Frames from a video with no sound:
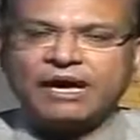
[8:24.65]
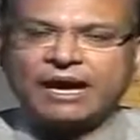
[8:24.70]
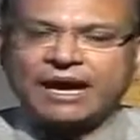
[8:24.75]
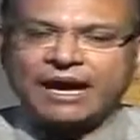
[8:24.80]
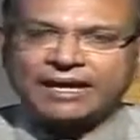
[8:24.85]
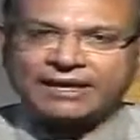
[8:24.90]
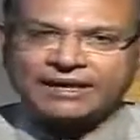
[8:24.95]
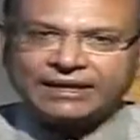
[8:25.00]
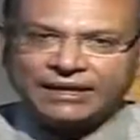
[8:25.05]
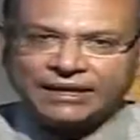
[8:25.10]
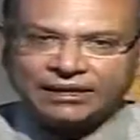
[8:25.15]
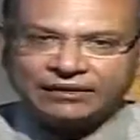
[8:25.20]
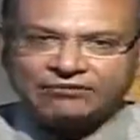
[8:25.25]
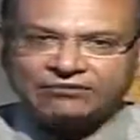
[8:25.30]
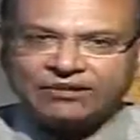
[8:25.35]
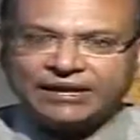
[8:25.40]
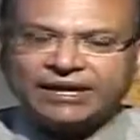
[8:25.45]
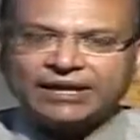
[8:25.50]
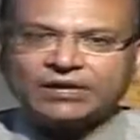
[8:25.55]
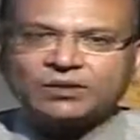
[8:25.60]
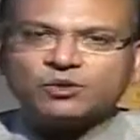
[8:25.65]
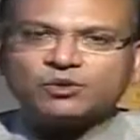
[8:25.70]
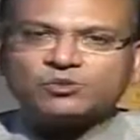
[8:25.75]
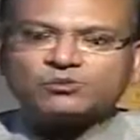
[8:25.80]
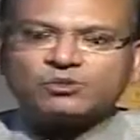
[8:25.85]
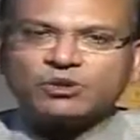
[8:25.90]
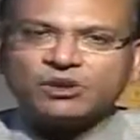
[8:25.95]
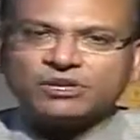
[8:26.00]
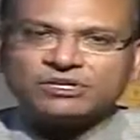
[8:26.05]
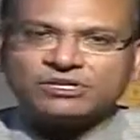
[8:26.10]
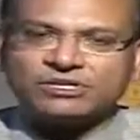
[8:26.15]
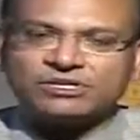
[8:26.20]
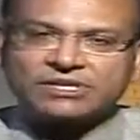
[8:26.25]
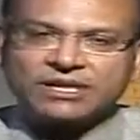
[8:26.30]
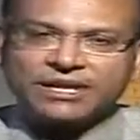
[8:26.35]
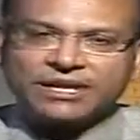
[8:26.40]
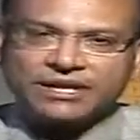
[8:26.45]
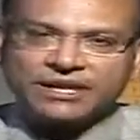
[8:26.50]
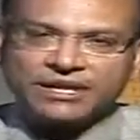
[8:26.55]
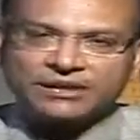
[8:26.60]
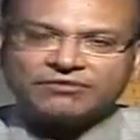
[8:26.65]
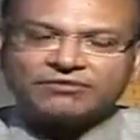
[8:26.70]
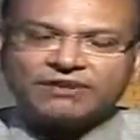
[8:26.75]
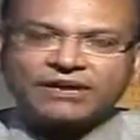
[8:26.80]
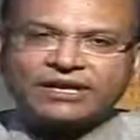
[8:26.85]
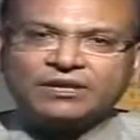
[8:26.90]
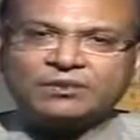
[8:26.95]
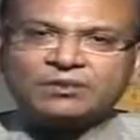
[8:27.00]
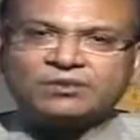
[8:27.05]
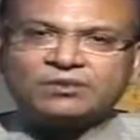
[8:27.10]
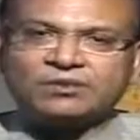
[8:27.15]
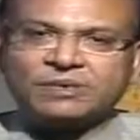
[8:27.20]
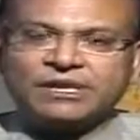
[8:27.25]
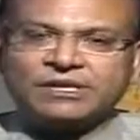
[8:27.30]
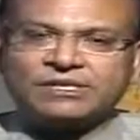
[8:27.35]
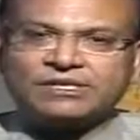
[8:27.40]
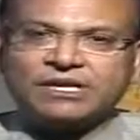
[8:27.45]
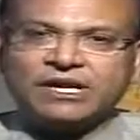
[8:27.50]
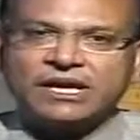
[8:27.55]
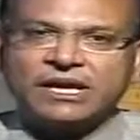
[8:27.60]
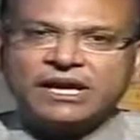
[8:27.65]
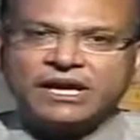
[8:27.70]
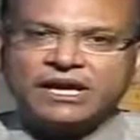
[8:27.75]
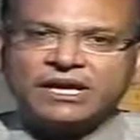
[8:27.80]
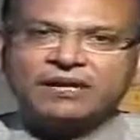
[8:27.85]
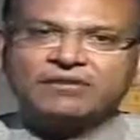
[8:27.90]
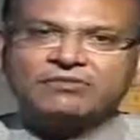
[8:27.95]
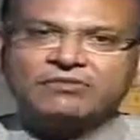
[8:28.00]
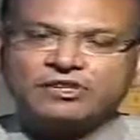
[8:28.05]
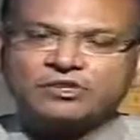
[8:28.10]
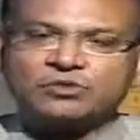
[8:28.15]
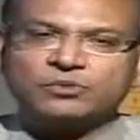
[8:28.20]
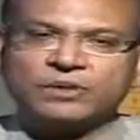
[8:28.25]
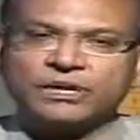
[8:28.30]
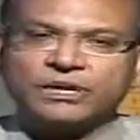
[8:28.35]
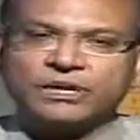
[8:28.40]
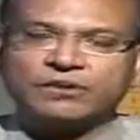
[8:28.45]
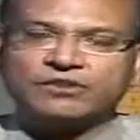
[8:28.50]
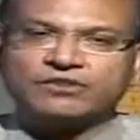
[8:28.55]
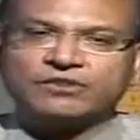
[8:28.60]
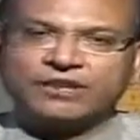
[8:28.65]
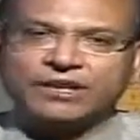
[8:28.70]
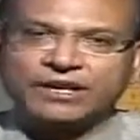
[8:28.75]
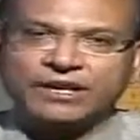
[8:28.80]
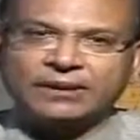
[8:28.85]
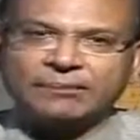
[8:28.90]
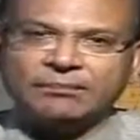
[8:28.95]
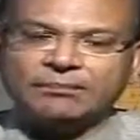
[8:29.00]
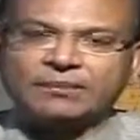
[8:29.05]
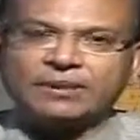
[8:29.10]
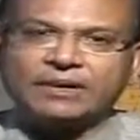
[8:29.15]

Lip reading: identifying those projects, identifying those ways in which we can really